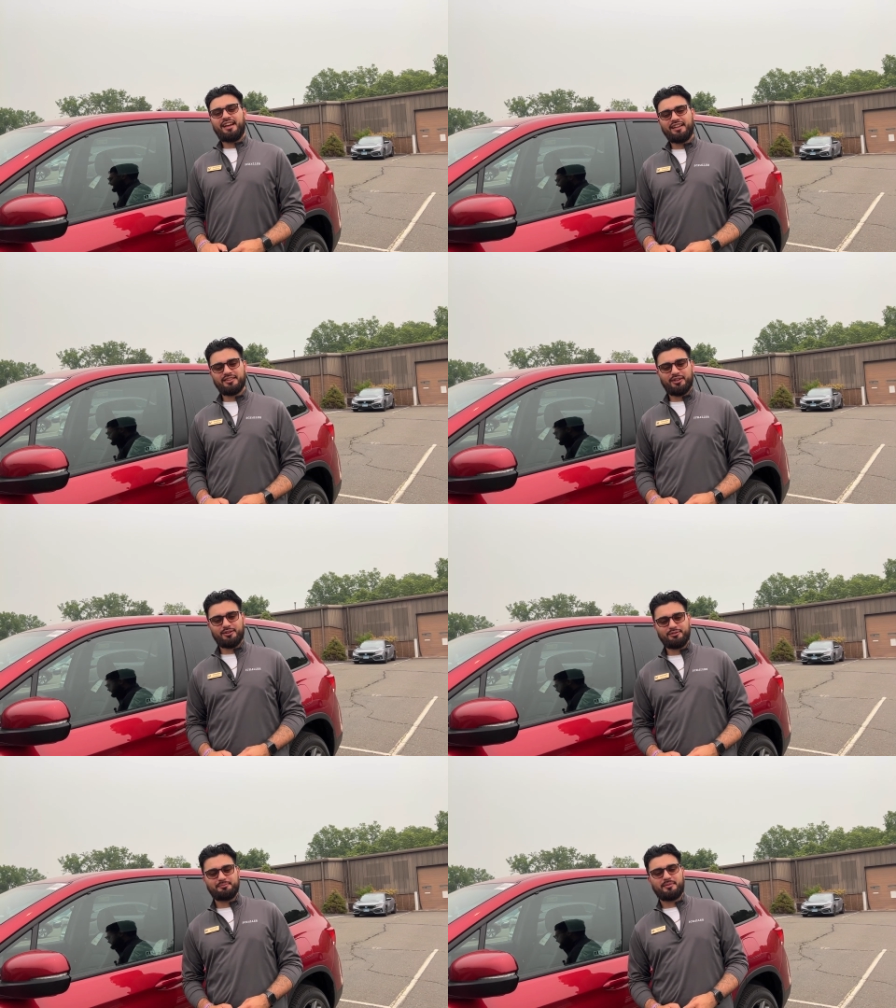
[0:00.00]

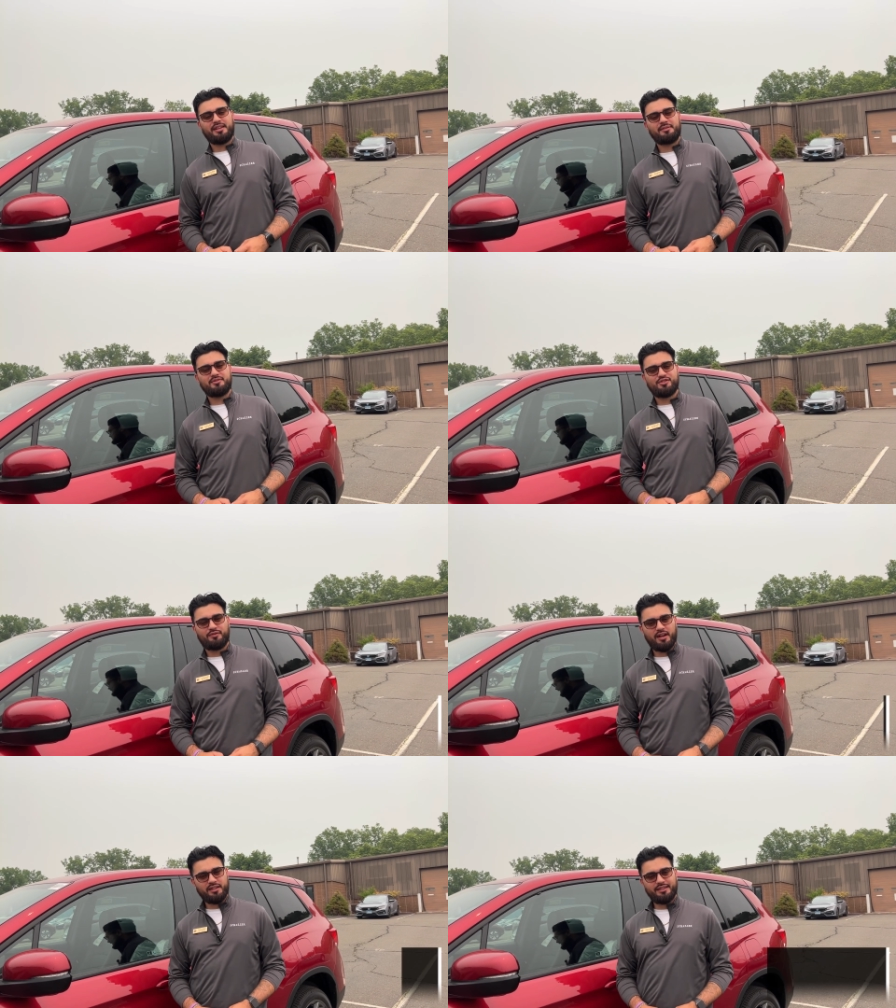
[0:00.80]
Hello, my name is
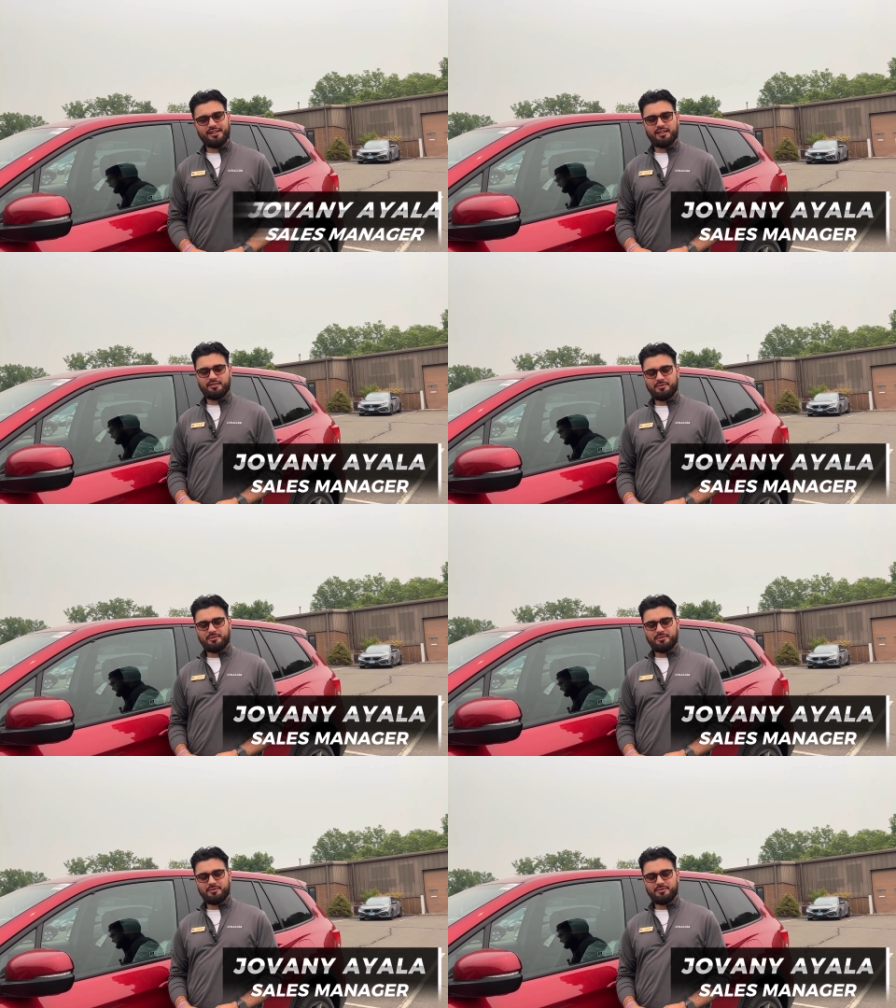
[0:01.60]
Giovanni Ayala.